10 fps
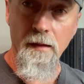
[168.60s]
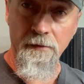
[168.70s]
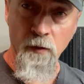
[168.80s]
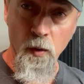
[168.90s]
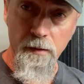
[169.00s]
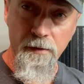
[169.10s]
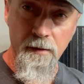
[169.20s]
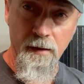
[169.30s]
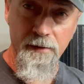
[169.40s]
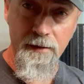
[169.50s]
The fourth
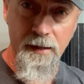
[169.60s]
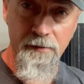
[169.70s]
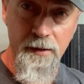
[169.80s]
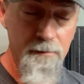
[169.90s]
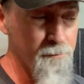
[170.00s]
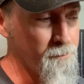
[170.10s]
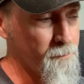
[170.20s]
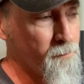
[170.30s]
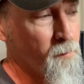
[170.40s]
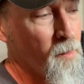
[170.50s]
of the 7
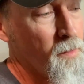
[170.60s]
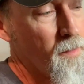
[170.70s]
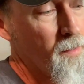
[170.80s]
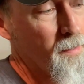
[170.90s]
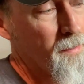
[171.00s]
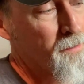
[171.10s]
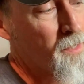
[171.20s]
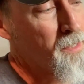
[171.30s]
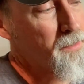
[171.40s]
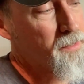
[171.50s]
is
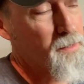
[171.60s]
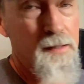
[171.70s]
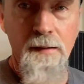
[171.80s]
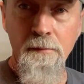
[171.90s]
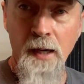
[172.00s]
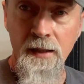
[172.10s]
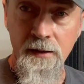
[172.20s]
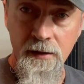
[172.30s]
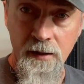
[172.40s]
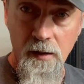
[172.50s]
Hunt's
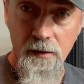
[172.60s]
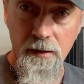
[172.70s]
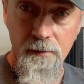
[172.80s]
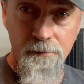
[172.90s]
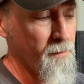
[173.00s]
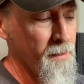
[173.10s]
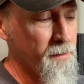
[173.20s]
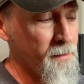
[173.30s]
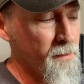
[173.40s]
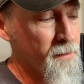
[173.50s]
pasta sauce.
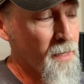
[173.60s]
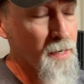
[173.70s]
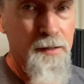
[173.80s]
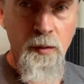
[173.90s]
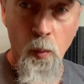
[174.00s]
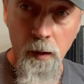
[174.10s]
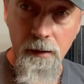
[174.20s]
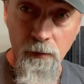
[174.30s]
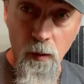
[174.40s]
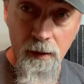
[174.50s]
This is a
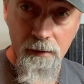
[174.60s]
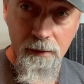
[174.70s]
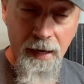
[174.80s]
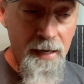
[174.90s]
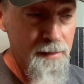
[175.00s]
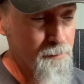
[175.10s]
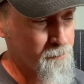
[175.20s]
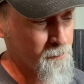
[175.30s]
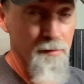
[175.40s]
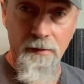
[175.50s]
24 ounce can.
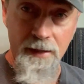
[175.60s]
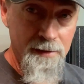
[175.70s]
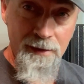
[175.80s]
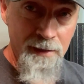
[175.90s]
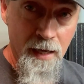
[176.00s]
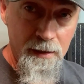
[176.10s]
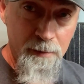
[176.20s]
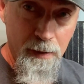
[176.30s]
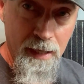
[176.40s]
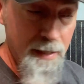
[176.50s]
This is not
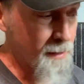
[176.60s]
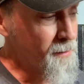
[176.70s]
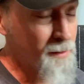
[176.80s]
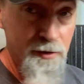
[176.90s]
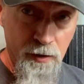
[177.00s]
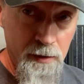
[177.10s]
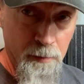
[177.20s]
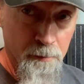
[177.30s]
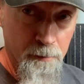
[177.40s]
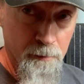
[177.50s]
spaghetti, it's just
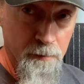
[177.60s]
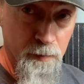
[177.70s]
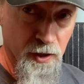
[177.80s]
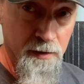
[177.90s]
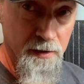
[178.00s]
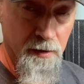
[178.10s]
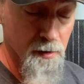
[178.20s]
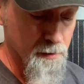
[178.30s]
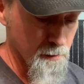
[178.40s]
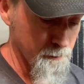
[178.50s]
the
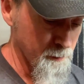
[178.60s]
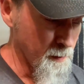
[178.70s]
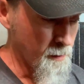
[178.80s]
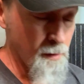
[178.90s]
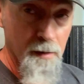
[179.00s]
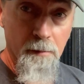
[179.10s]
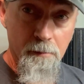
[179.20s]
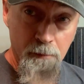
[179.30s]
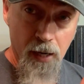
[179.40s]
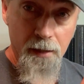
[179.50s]
sauce.
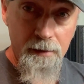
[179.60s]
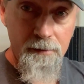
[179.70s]
But